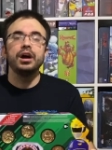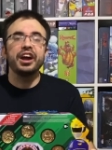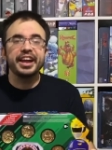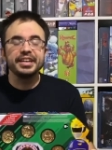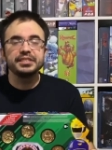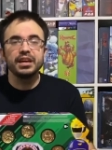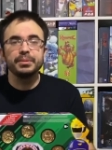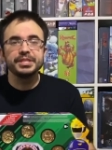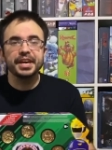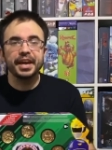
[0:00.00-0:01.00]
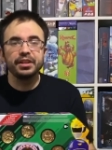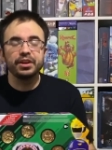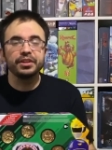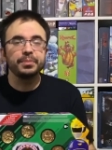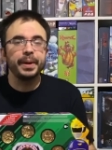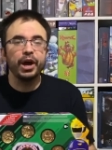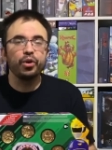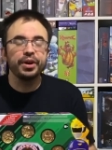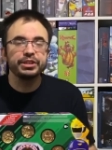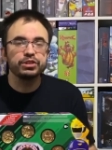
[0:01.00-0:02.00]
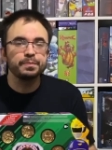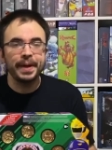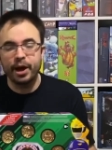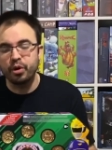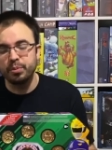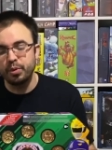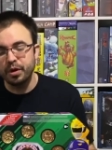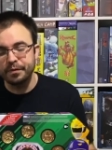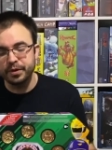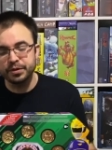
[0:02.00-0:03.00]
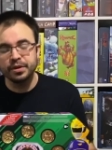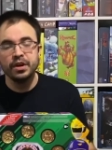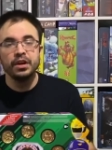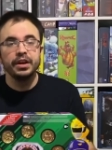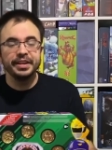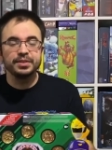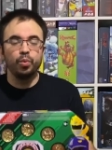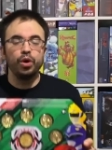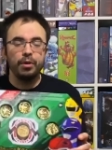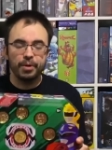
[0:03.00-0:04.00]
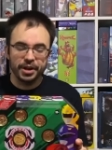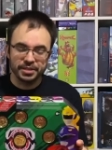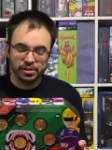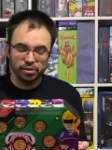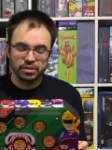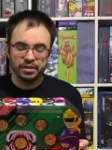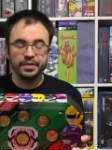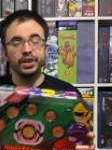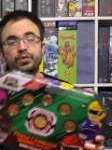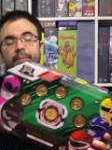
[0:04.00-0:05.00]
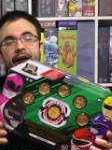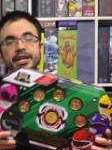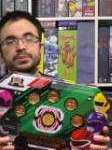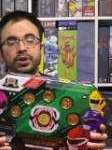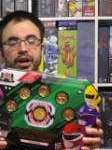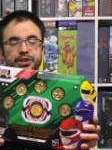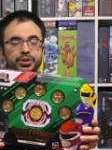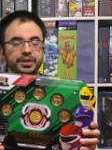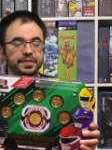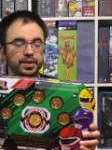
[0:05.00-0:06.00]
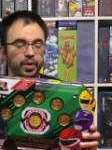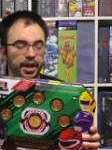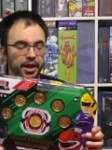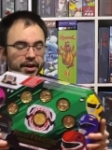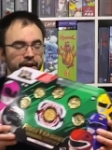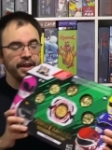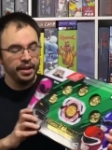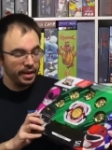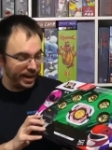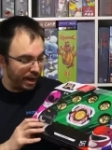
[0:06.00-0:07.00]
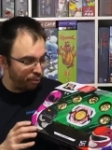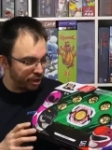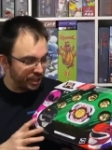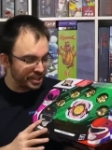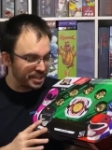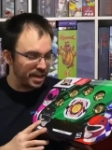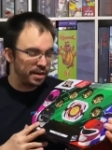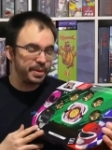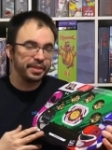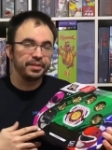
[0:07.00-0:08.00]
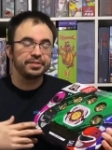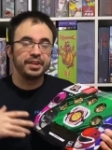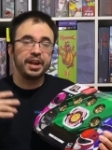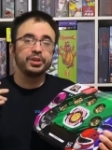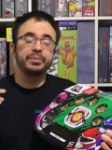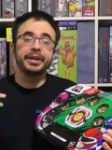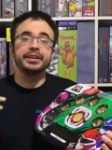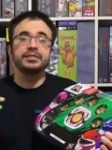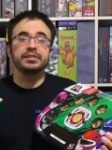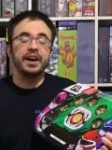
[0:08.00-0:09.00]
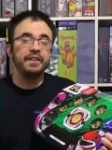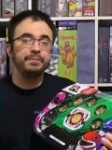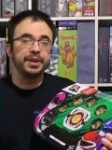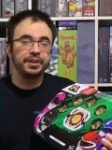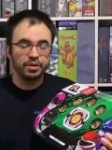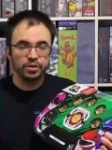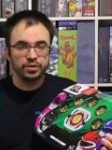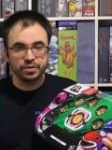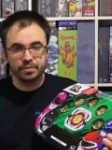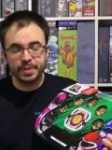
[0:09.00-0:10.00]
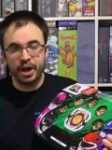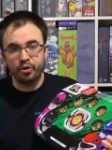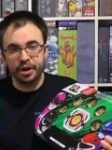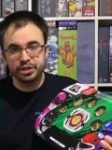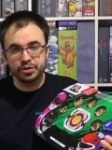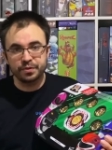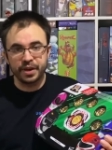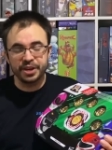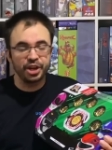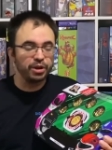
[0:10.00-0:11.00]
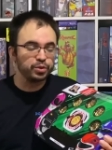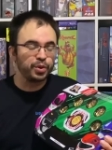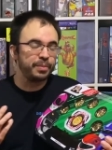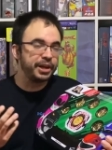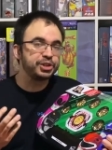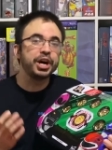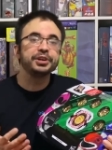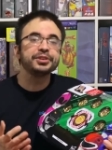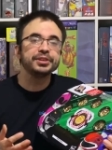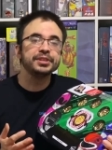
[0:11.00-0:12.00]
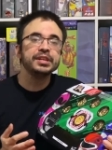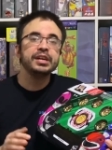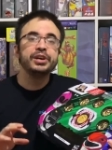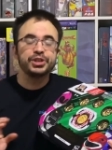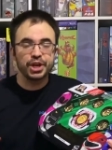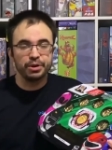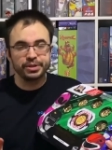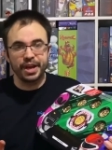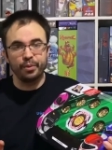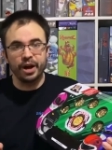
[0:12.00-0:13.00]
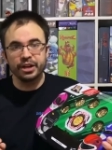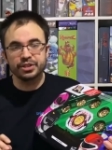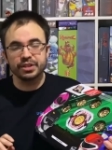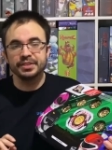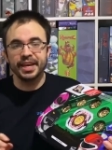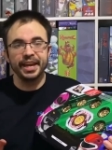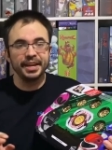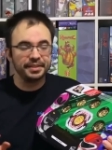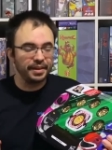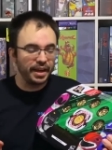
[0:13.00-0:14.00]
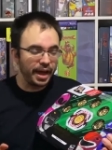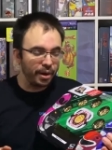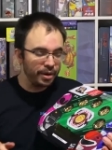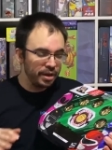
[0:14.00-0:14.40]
right, guys, today we're taking a look at the Power Rangers Power Morphers. It's a Walmart exclusive. It's from Hasbro, as you can see right here. And I'm really excited about this, not only because I've been a huge Power Rangers fan, you know, it was one of my childhood shows that I watched day in and day out.